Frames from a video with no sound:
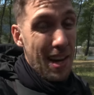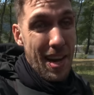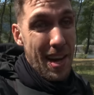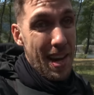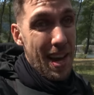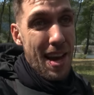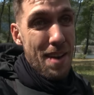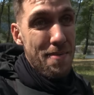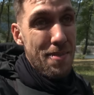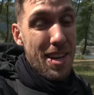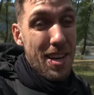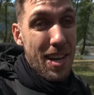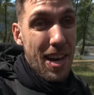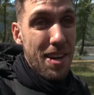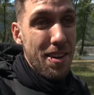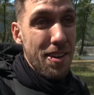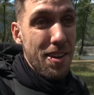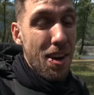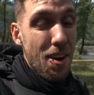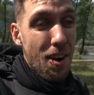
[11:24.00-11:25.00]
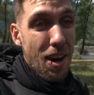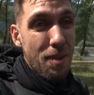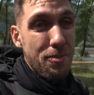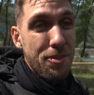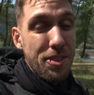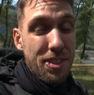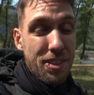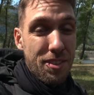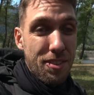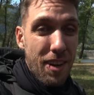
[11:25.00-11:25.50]
I, am not I don't know I'm
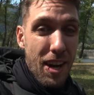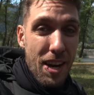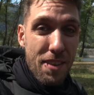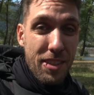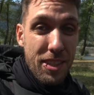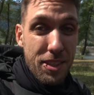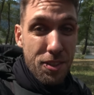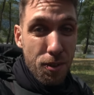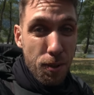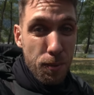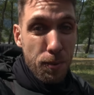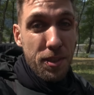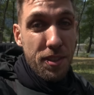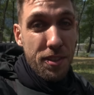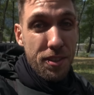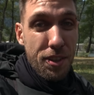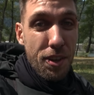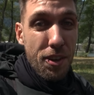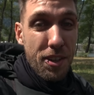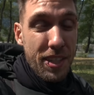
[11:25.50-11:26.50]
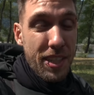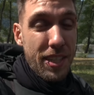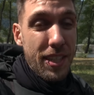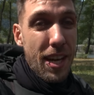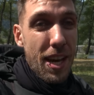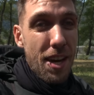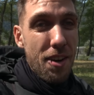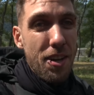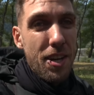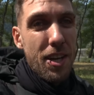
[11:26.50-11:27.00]
just driving towards Turkey
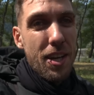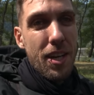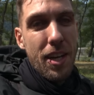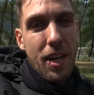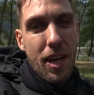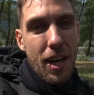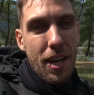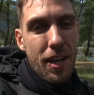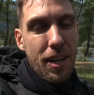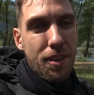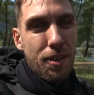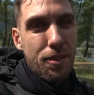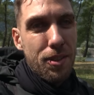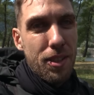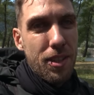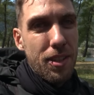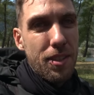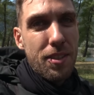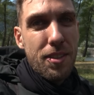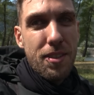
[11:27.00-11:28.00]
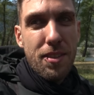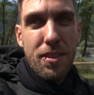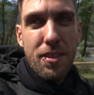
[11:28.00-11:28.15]
now and I'll